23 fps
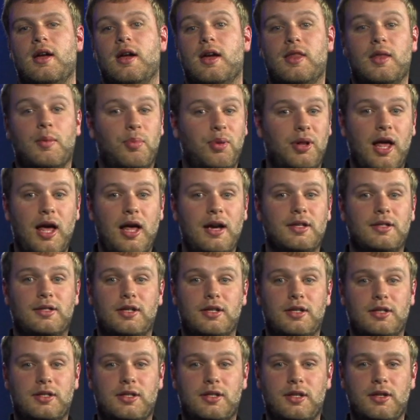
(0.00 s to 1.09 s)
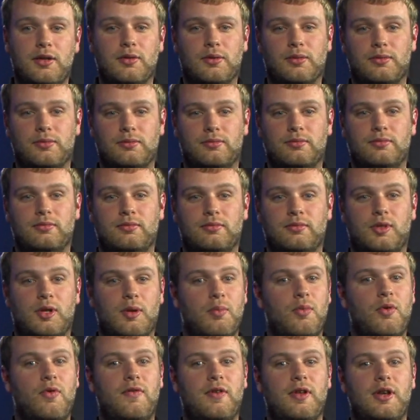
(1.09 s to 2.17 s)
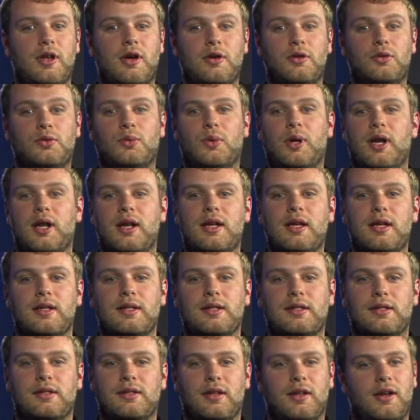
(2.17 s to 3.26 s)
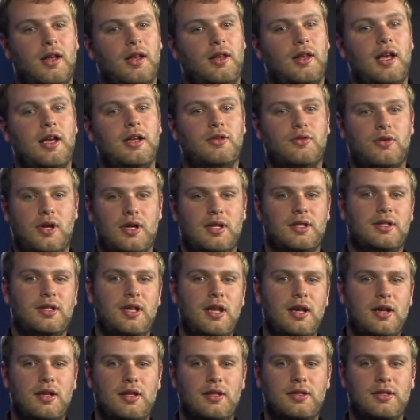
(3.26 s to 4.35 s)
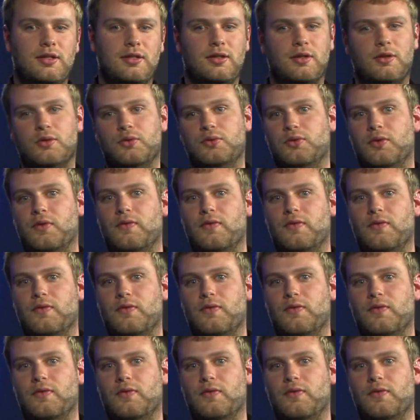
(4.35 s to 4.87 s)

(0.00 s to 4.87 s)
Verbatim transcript: And the plot is good too. The movie knows what it is, and unlike Transcendence, whose